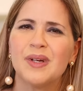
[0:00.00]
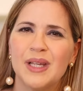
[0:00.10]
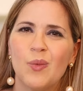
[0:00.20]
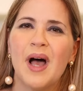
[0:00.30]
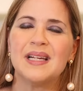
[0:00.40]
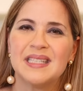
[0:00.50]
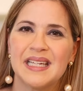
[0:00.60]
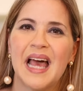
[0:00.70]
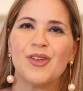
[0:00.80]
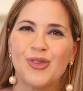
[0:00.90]
really wise to
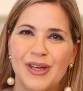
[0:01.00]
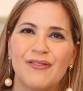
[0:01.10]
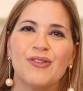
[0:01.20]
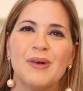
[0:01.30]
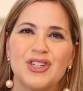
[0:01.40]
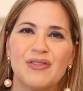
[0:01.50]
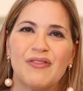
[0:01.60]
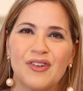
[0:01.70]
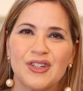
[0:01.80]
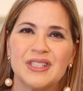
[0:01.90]
gather the information
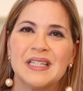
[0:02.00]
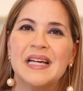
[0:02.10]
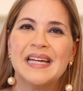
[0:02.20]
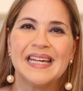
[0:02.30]
first,